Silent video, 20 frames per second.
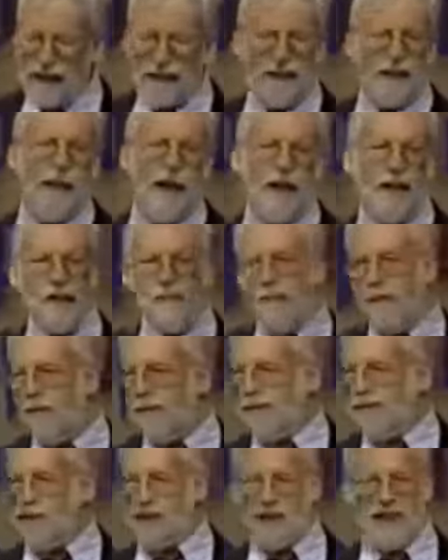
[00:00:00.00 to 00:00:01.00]
to eat the lunch, but
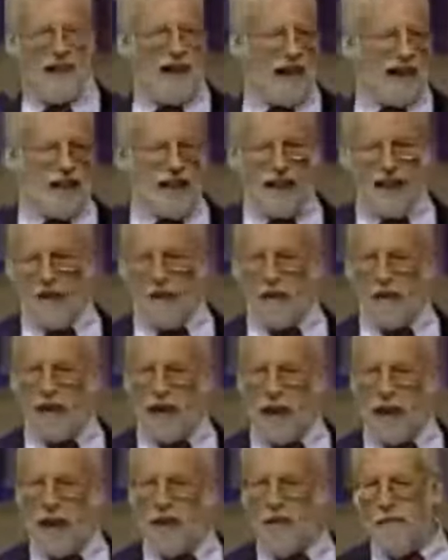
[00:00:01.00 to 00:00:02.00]
it was just like, you know,
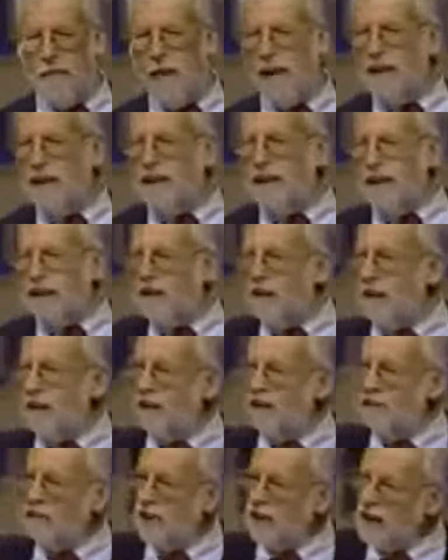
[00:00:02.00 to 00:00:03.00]
lead in my stomach.
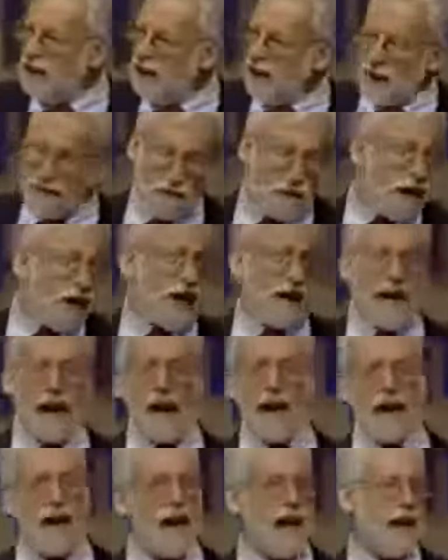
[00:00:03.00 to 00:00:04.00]
And finally,
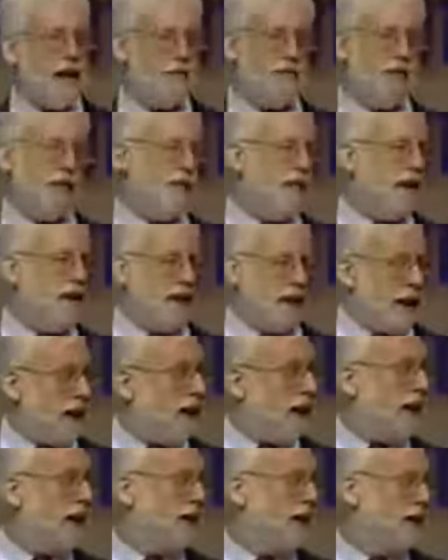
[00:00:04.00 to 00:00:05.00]
I got up even and
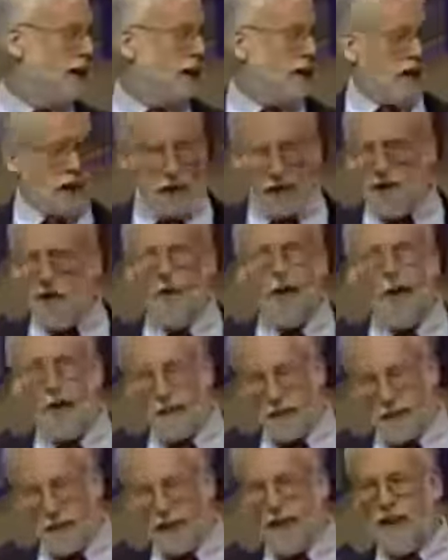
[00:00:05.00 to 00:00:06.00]
didn't eat dessert. And you know I
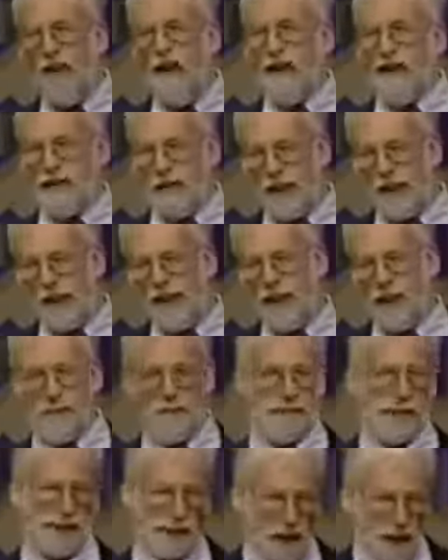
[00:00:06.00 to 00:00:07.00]
was serious if I
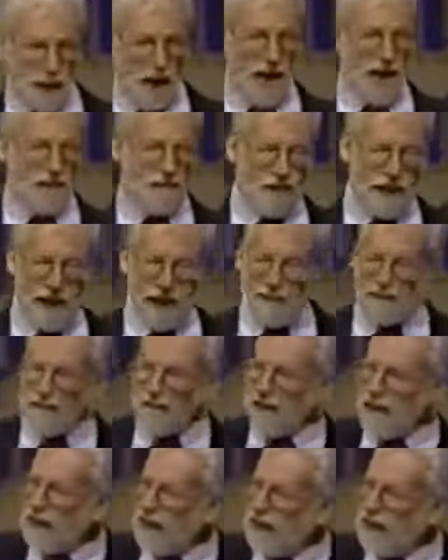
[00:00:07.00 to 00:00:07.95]
skipped dessert, amen?